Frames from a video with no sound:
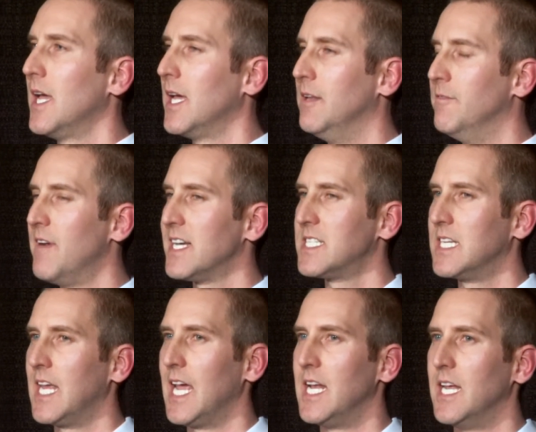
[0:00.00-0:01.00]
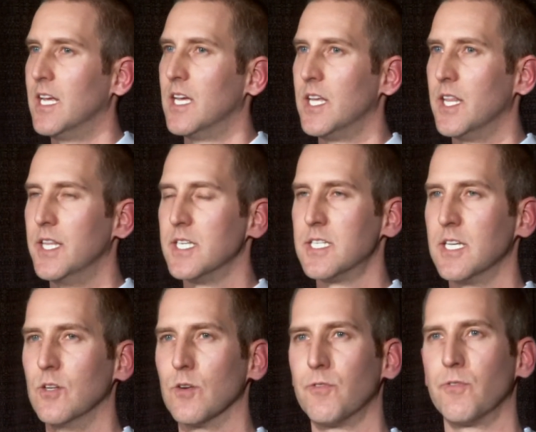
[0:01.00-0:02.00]
investigating this
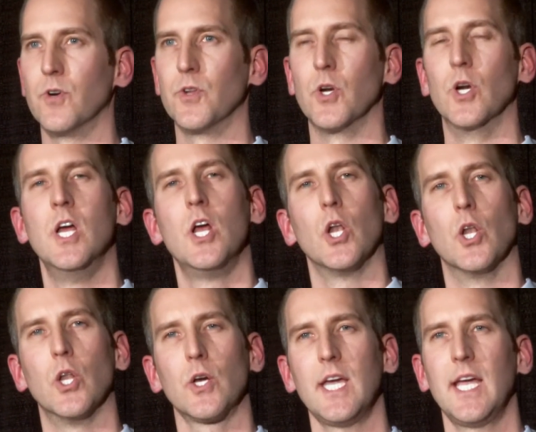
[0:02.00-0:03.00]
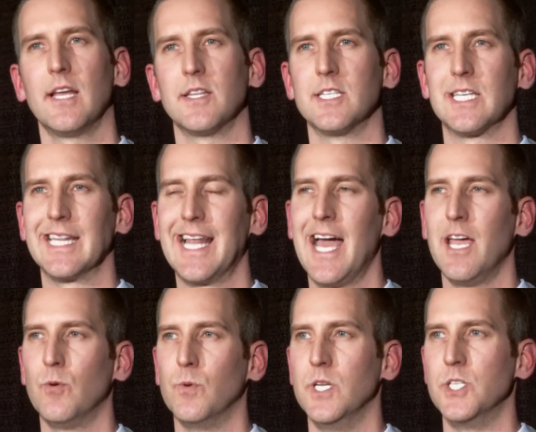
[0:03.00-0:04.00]
signal further, looking at this
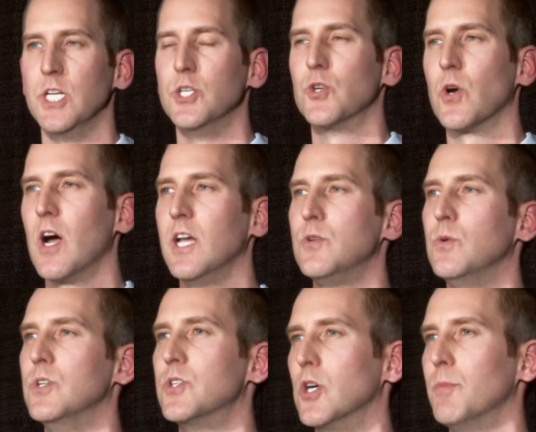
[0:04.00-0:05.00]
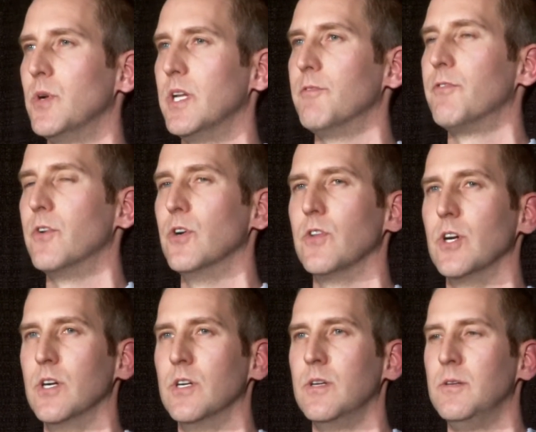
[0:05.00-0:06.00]
language and trying to interpret it
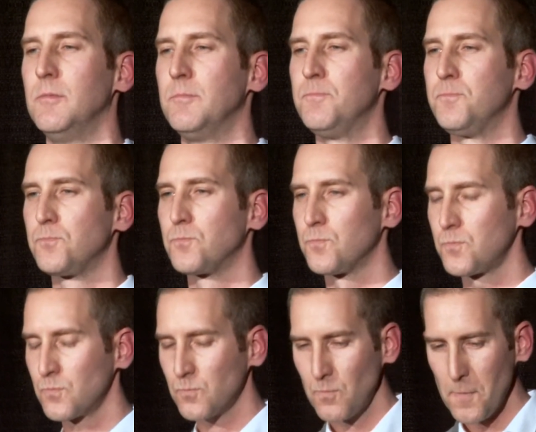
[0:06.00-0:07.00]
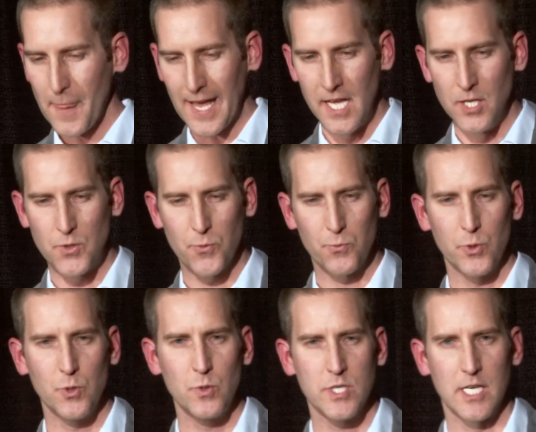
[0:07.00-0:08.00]
further. And
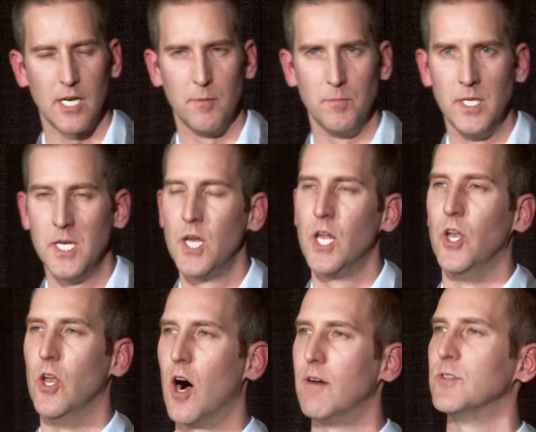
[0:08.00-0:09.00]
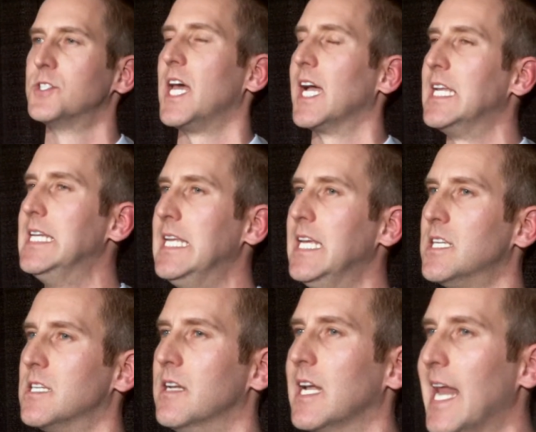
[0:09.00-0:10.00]
through some novel
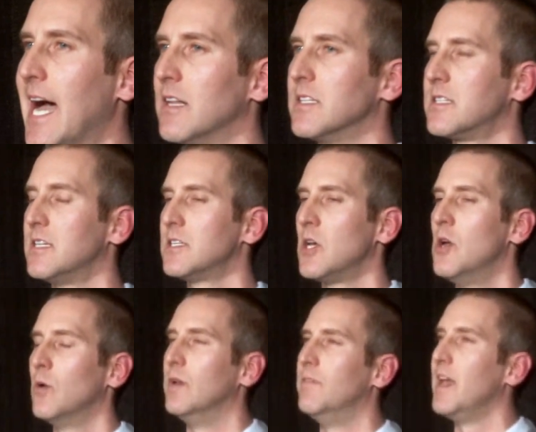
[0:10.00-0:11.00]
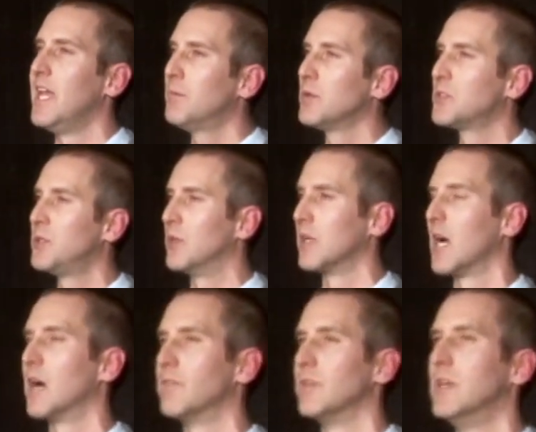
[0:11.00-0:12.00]
techniques and analysis, we've been able to
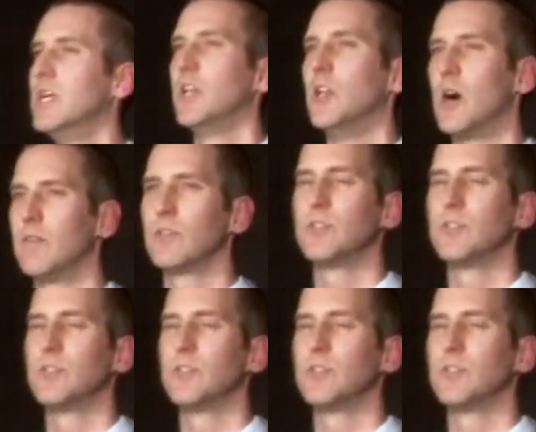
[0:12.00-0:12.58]
uncover novel